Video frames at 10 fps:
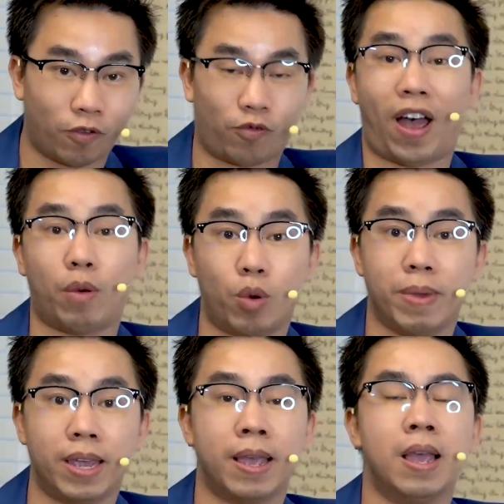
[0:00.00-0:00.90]
fine with
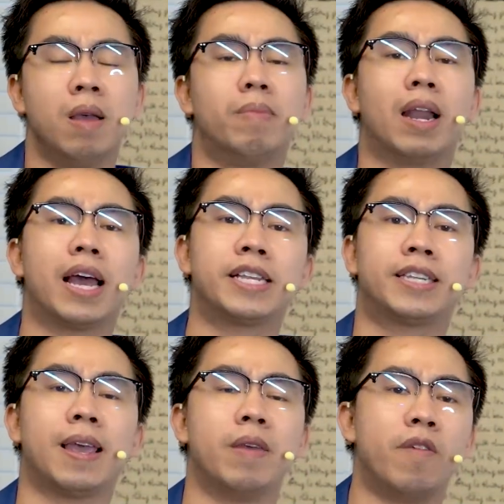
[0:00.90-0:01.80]
me. But like I
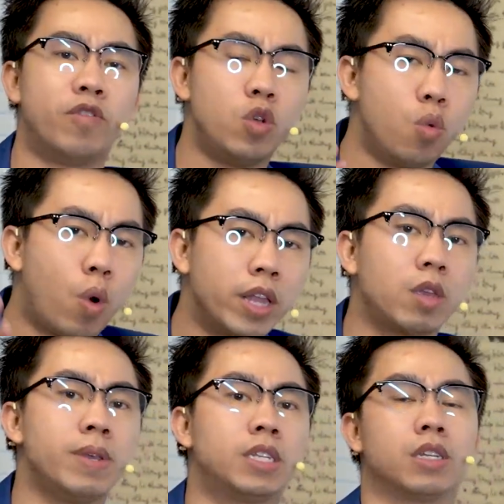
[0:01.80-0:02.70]
say, if you want
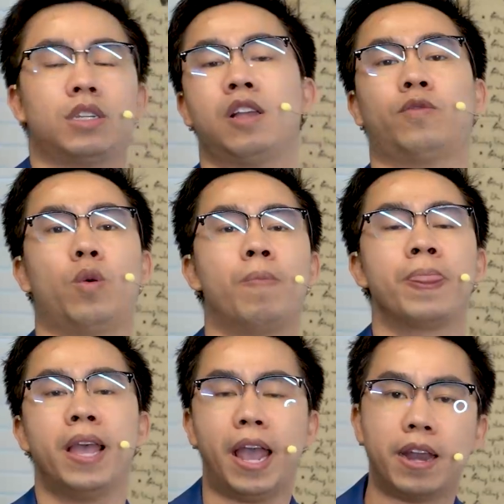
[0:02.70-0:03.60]
to be successful
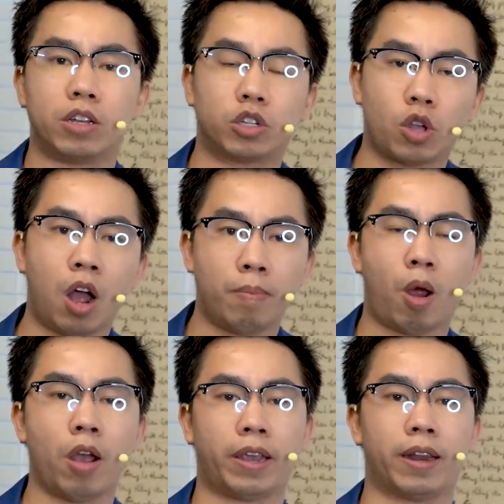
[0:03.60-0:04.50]
in the stock
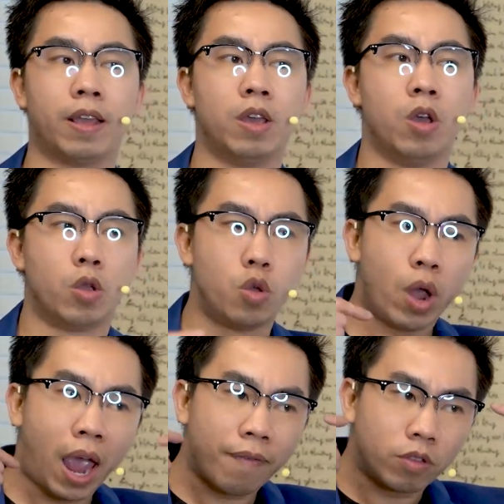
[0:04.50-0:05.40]
market, you
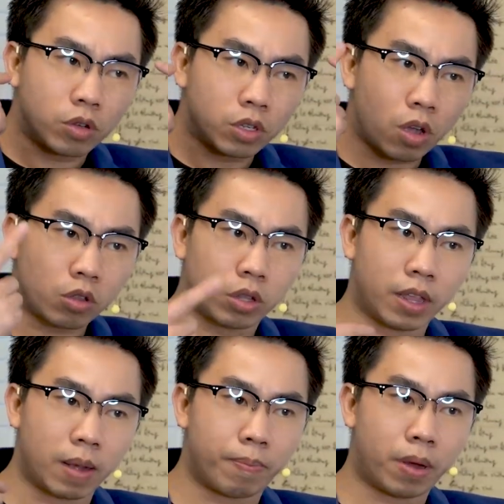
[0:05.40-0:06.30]
have to start to
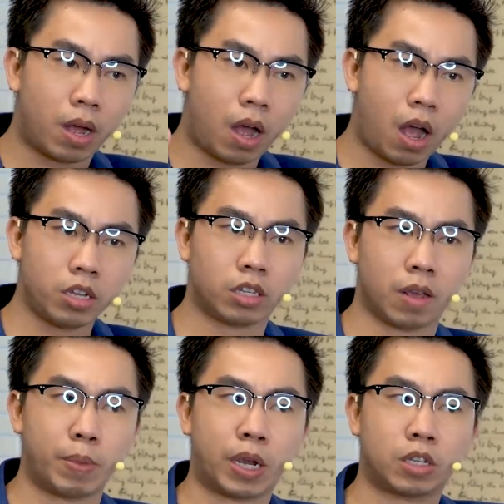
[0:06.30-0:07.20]
think
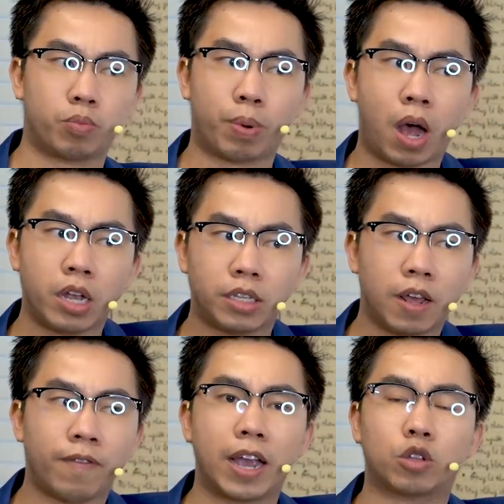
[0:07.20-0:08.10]
positive, because
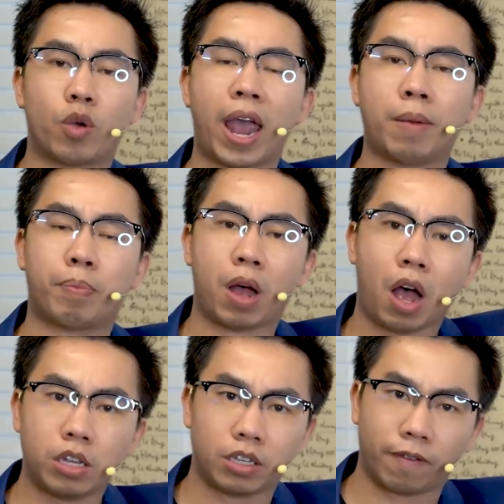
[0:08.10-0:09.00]
positive attract
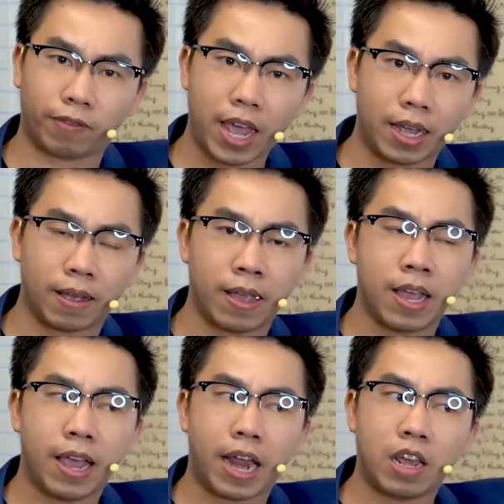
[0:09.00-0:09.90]
positive thing.
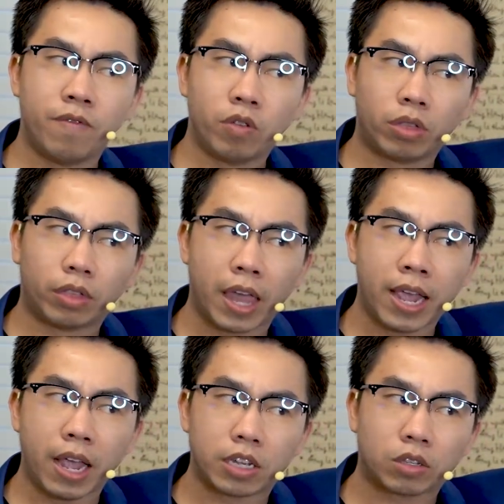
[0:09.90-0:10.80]
And if you
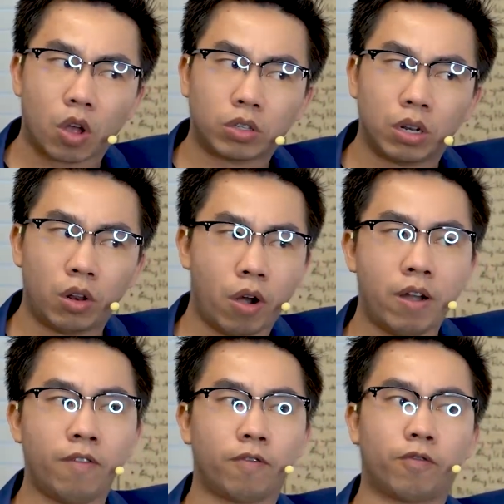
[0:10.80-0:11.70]
think and start to
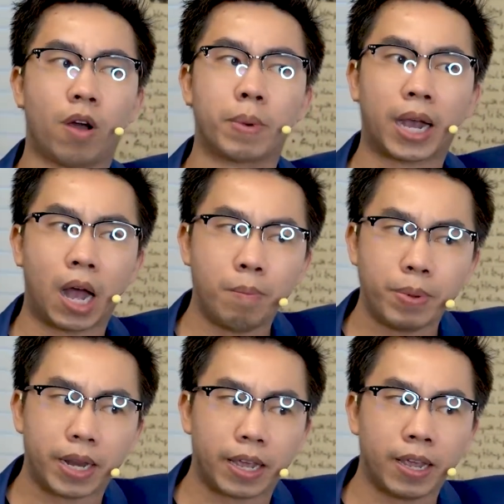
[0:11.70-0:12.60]
learn from
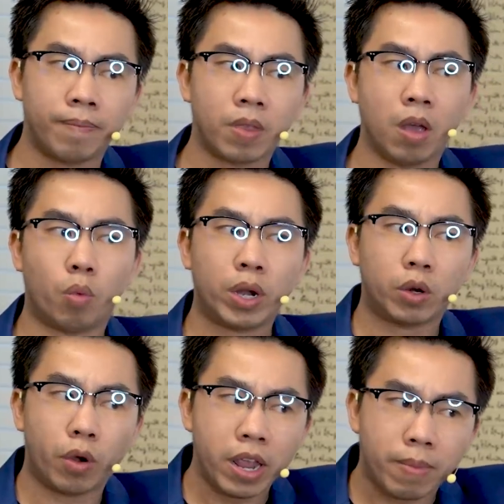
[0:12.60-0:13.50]
company, what
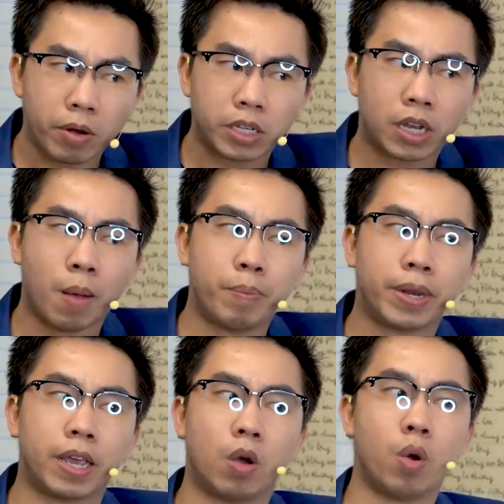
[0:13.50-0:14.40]
great about this
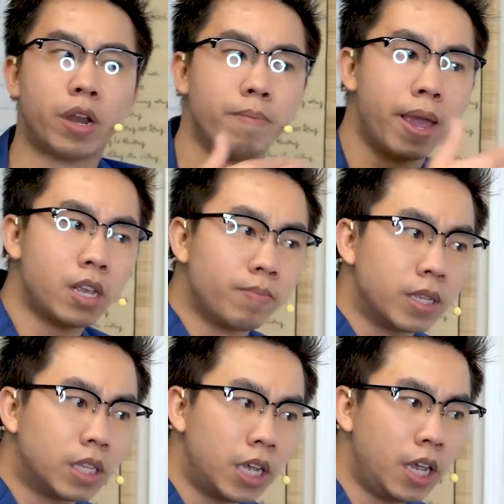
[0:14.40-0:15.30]
company? Who are the
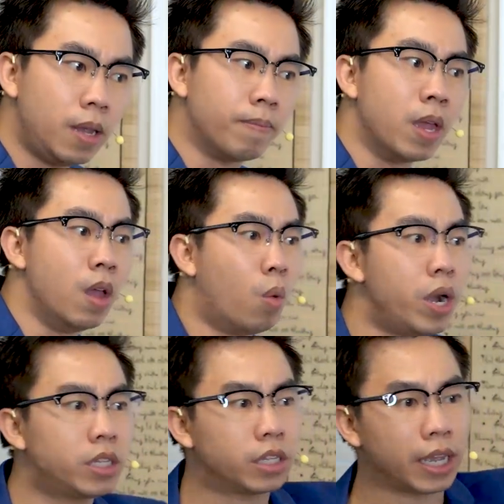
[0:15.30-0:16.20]
management team?
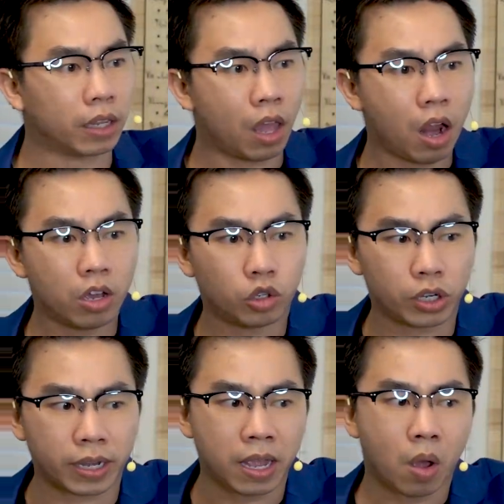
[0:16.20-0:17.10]
What is the
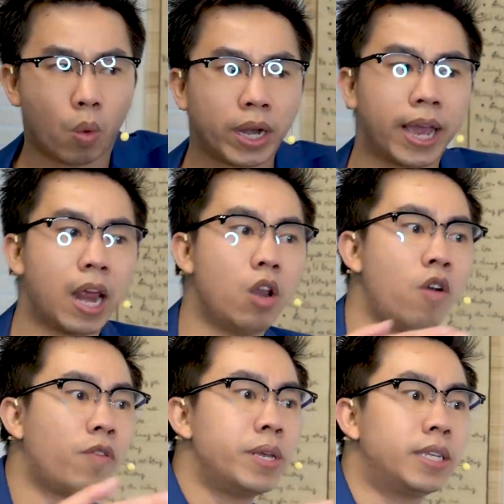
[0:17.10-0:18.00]
technology? What can I
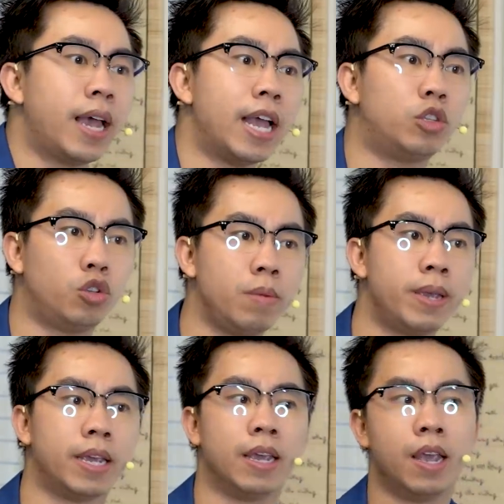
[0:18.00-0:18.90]
learn from this guy,
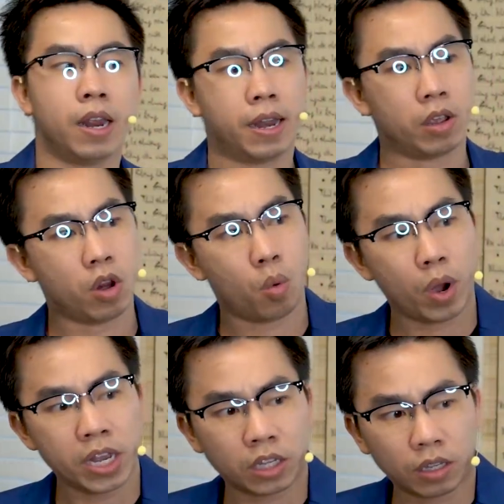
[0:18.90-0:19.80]
Jimmy? You know,
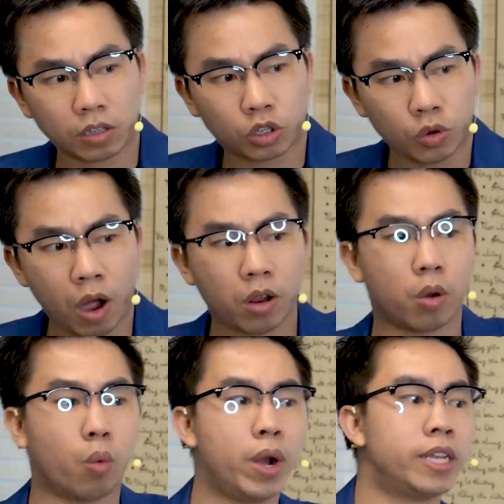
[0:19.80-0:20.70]
what is
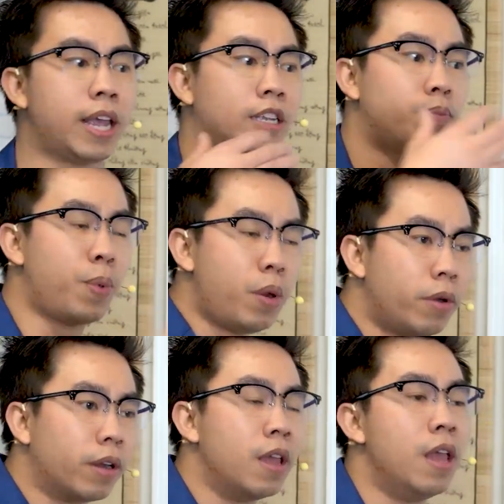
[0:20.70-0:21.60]
struggle? What is
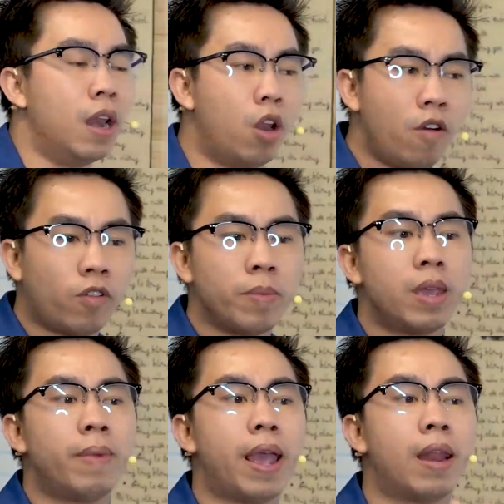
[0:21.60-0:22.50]
experience? Learn from
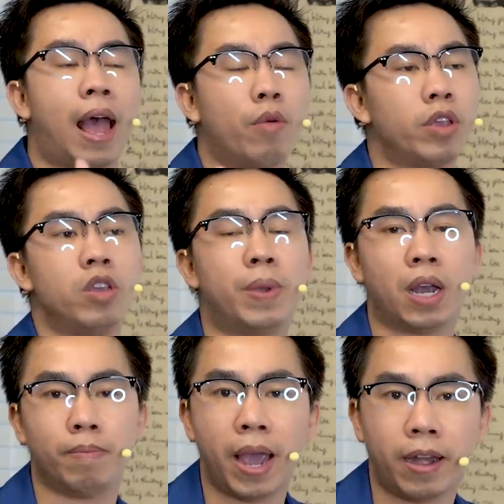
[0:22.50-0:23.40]
him, and how can you
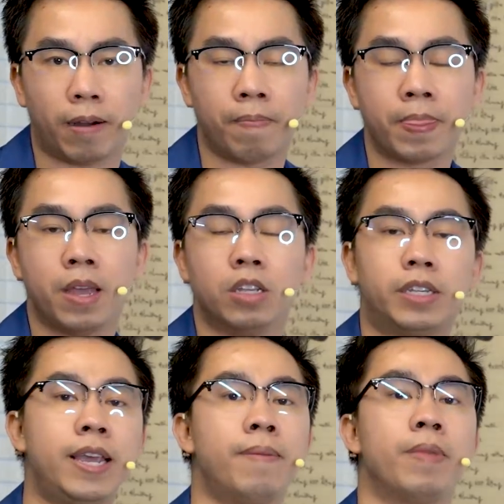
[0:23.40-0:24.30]
become better?
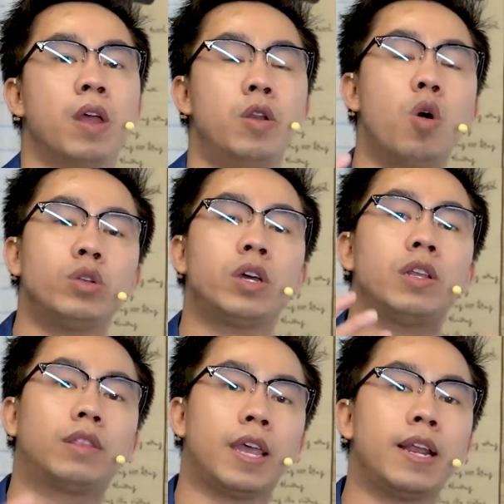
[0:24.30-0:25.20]
See, those are the
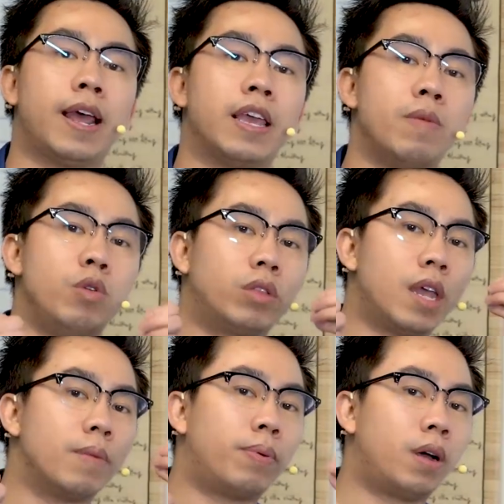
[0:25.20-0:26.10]
things that if you
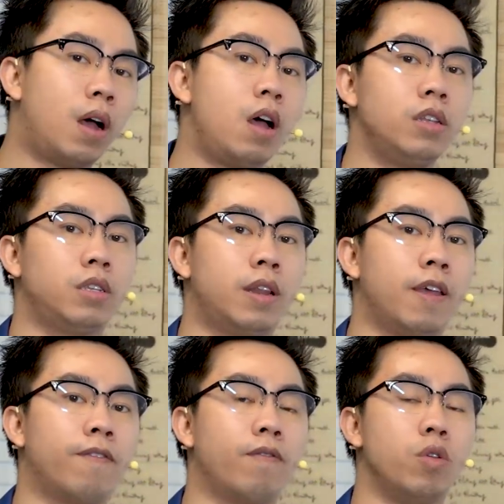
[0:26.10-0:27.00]
think
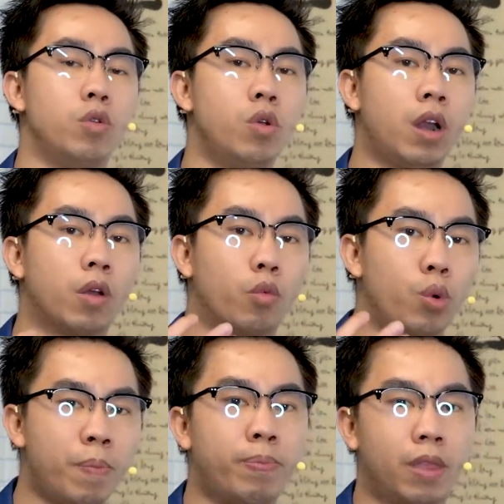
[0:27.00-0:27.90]
positive, you're gonna
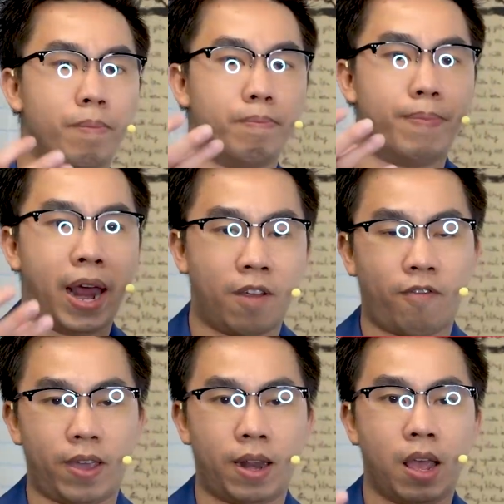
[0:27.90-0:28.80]
grip the
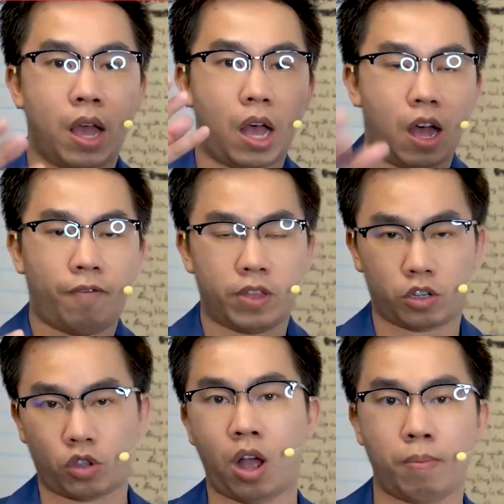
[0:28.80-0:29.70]
benefit of the
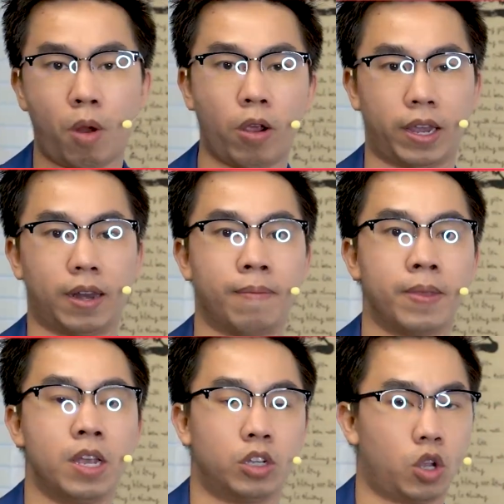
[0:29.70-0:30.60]
stock market.
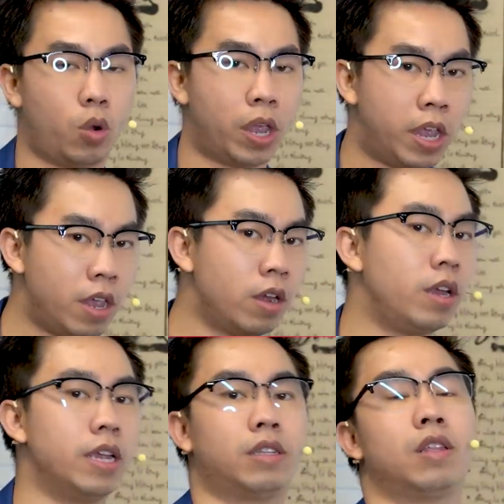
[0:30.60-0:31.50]
So here
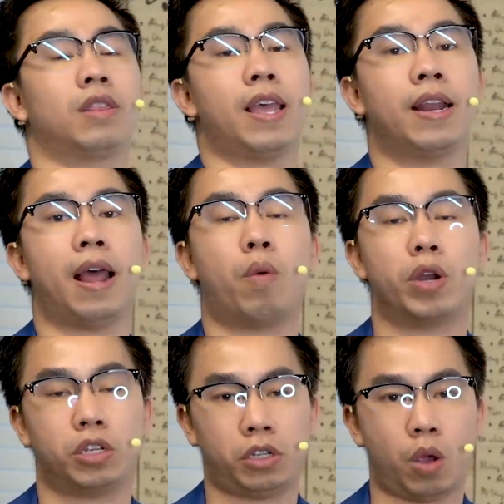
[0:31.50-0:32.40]
is the thing that I
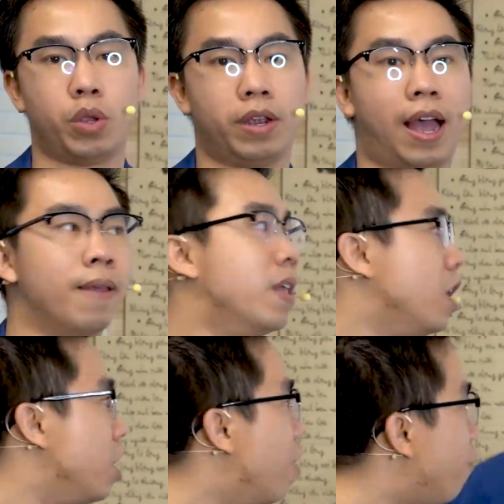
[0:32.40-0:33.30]
want to share with you guys.
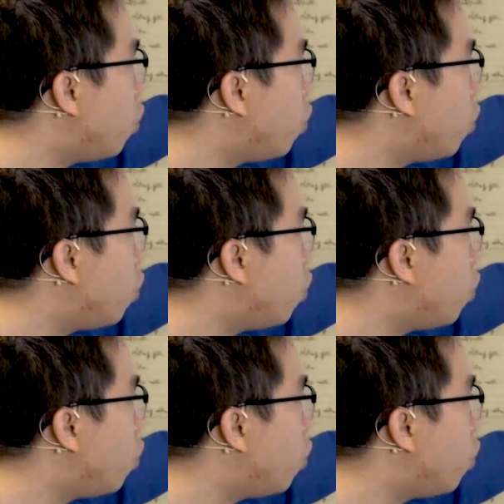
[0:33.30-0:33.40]
If